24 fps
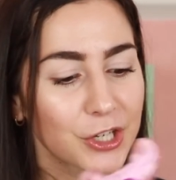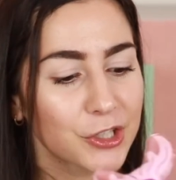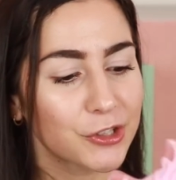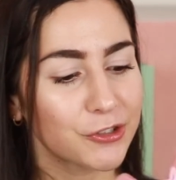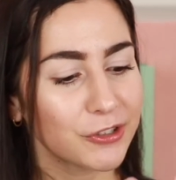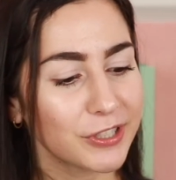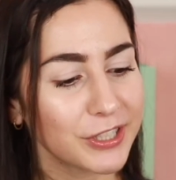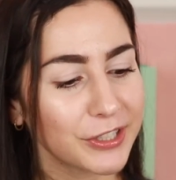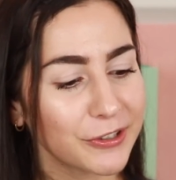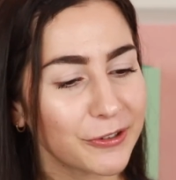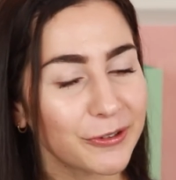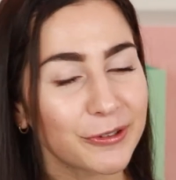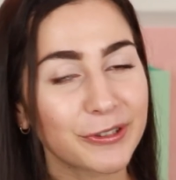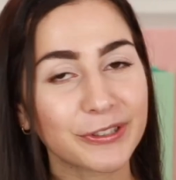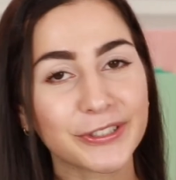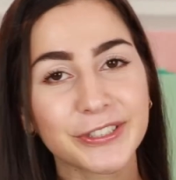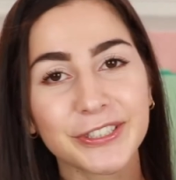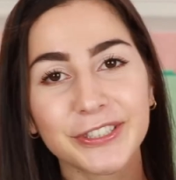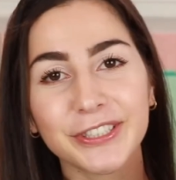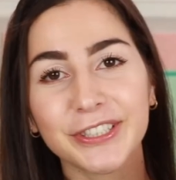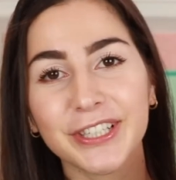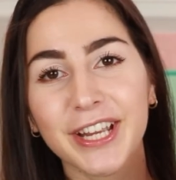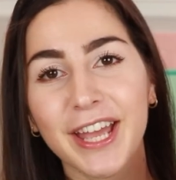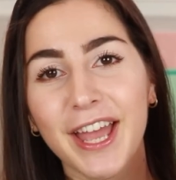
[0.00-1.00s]
drink
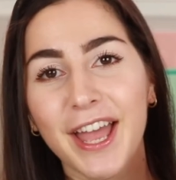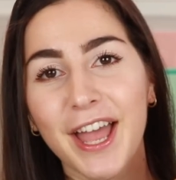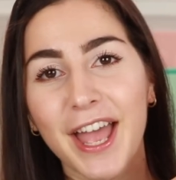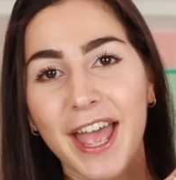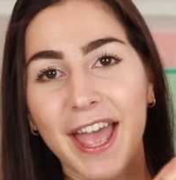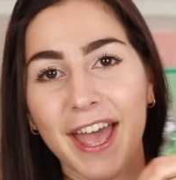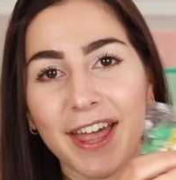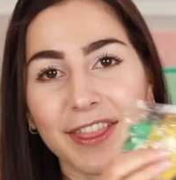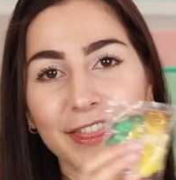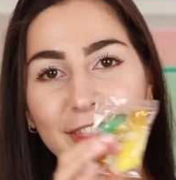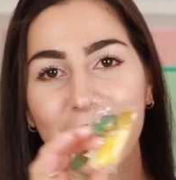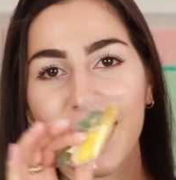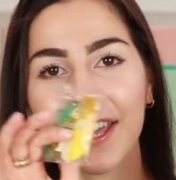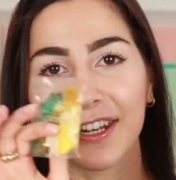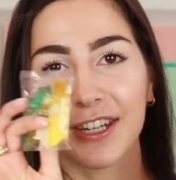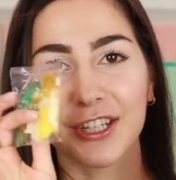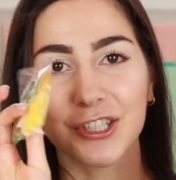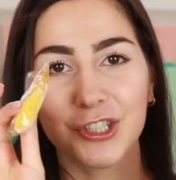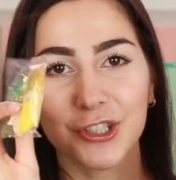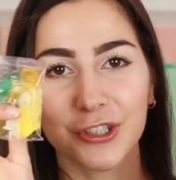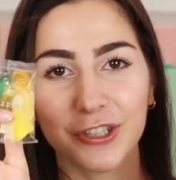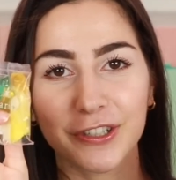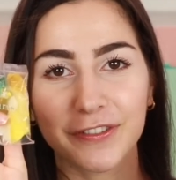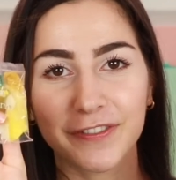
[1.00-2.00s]
holder, and then
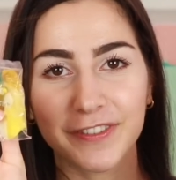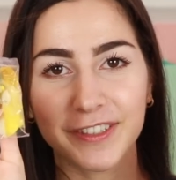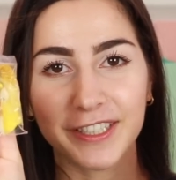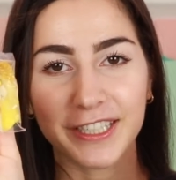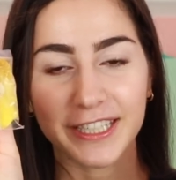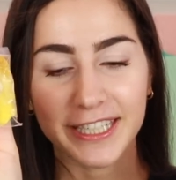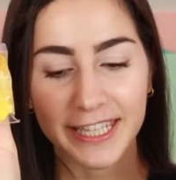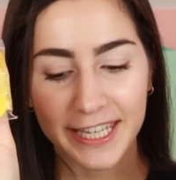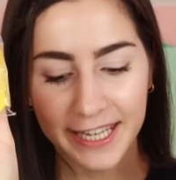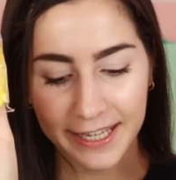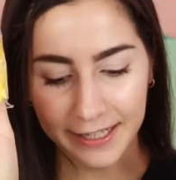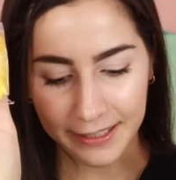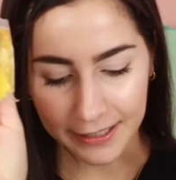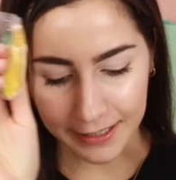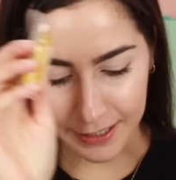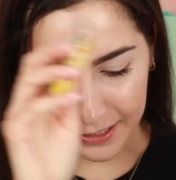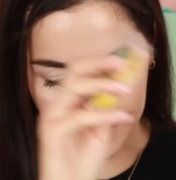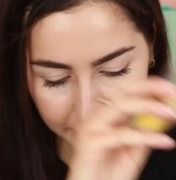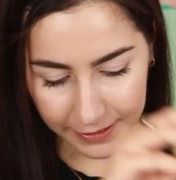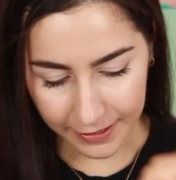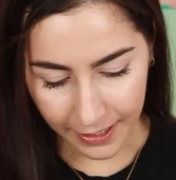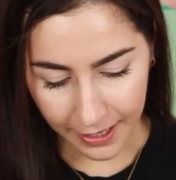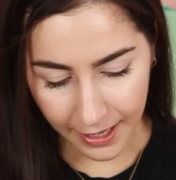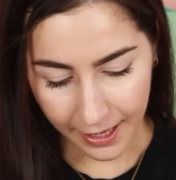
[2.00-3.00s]
sugar-free
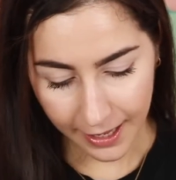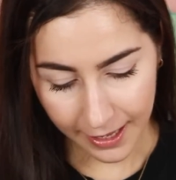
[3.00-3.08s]
candies.